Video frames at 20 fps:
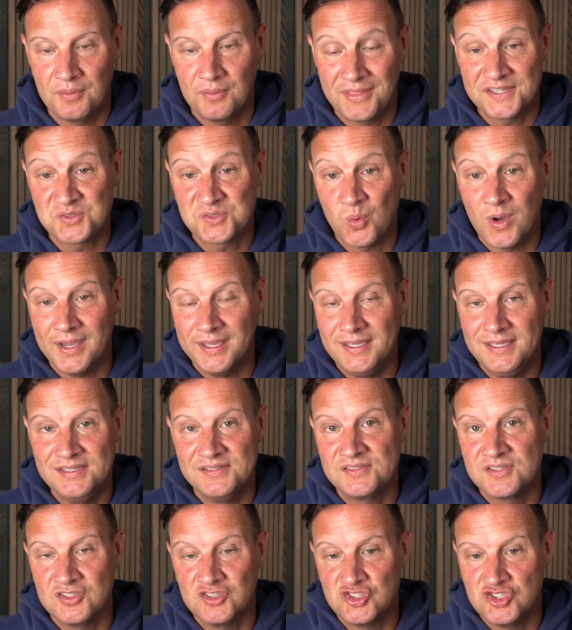That's why
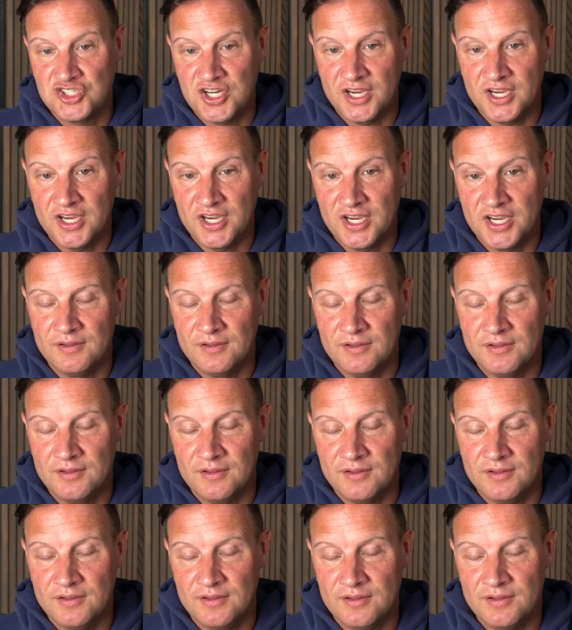he's in jail.
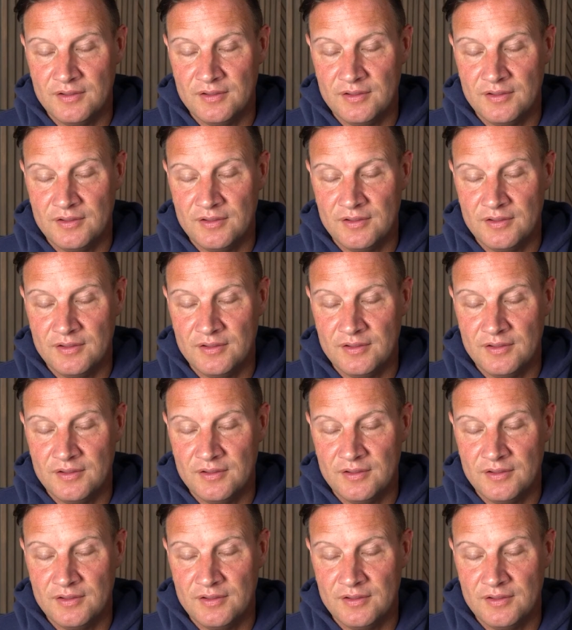Now,